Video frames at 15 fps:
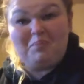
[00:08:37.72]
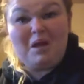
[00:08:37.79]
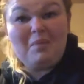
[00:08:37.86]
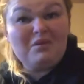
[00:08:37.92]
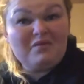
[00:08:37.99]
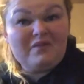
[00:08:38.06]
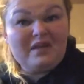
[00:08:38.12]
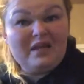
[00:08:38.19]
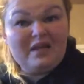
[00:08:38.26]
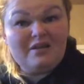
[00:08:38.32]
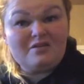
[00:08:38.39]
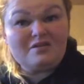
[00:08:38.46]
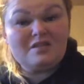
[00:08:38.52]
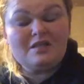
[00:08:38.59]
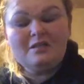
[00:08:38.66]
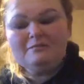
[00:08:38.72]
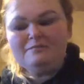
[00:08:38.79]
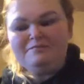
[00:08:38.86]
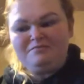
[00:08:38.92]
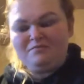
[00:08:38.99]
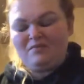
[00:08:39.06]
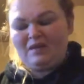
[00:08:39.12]
couple of years.
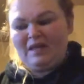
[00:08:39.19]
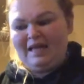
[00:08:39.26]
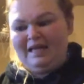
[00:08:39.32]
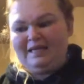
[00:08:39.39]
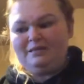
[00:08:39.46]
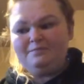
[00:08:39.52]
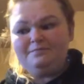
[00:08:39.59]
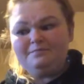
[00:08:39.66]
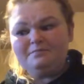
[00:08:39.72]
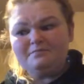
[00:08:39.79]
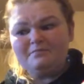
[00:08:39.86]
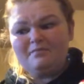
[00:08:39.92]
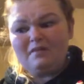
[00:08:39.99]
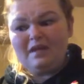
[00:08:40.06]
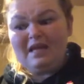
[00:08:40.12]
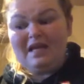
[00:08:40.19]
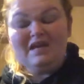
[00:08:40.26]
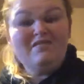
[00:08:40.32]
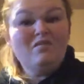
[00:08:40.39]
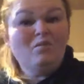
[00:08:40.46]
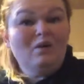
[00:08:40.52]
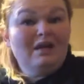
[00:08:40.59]
And
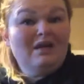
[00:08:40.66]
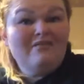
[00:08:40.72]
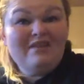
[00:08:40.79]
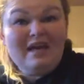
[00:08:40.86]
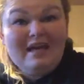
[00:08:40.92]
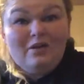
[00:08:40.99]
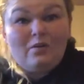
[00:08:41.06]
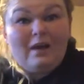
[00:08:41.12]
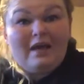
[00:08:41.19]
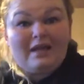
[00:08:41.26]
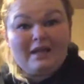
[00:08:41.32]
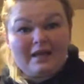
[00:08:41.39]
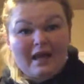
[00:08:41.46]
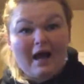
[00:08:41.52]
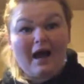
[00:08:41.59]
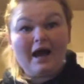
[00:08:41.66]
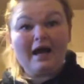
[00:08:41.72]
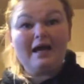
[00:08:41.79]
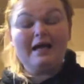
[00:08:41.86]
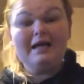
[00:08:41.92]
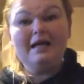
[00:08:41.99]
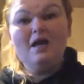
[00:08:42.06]
even when I've gained weight, like
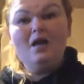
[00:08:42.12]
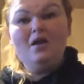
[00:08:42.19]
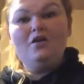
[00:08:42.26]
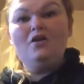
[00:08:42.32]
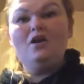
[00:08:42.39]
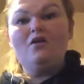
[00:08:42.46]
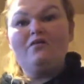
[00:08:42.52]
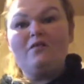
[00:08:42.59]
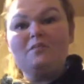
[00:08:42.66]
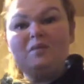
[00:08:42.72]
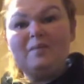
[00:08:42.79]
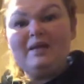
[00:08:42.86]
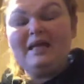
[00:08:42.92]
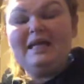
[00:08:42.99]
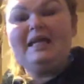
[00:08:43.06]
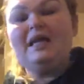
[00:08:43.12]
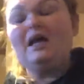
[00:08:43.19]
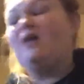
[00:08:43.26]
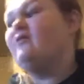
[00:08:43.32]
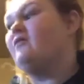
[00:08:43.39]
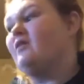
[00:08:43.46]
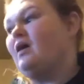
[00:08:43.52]
I, you know, from the beginning
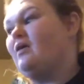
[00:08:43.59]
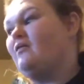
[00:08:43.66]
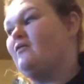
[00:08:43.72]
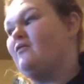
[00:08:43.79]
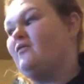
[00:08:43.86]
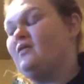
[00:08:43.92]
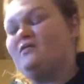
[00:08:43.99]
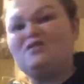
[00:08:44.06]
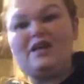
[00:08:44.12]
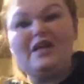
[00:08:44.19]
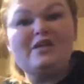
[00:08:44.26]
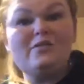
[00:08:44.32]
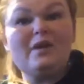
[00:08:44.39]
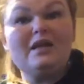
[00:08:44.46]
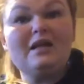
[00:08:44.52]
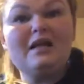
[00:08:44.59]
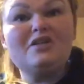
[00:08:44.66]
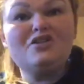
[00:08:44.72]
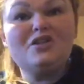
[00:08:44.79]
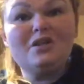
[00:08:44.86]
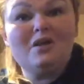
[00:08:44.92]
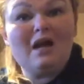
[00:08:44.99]
of, of, of January
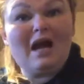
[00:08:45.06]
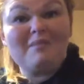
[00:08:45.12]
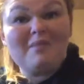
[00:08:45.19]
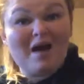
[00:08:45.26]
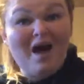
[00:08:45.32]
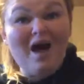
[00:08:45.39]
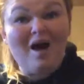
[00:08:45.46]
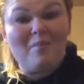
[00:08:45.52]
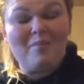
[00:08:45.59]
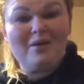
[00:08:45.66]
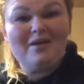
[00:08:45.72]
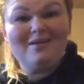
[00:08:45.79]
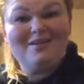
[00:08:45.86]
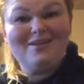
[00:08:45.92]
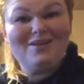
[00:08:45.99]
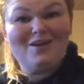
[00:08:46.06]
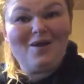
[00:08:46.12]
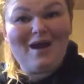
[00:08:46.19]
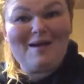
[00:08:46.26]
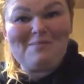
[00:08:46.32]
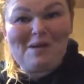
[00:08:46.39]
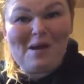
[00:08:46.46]
last year, I'm up. You know,
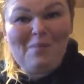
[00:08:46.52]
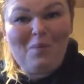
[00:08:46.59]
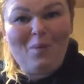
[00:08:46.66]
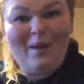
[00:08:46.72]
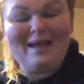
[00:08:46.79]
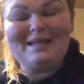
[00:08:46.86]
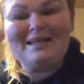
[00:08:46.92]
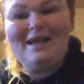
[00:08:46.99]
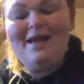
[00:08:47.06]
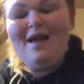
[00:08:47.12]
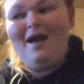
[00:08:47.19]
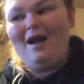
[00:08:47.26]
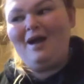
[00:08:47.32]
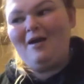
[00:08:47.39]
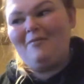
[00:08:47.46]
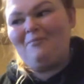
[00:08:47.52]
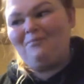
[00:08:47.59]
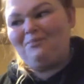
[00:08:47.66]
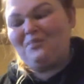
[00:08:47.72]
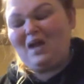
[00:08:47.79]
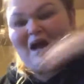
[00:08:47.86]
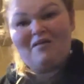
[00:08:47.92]
I'm up weight. Um,
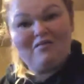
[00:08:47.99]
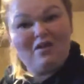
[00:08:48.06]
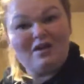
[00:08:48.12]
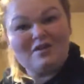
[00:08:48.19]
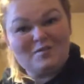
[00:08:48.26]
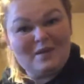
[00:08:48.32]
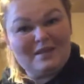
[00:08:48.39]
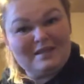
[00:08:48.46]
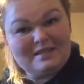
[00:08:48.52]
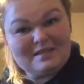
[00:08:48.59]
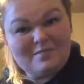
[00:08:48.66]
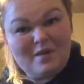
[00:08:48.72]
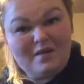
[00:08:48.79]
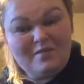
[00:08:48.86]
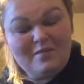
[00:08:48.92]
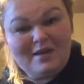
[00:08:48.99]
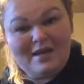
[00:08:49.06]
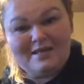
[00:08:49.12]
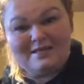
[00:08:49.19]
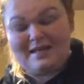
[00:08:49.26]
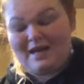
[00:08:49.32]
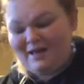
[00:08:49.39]
now I've lost weight this month
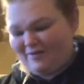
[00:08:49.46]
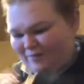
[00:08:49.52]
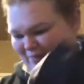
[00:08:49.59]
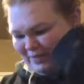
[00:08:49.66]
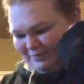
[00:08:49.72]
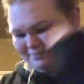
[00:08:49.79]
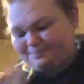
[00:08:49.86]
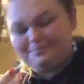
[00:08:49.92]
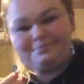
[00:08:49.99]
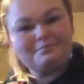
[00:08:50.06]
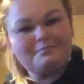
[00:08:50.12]
because I've been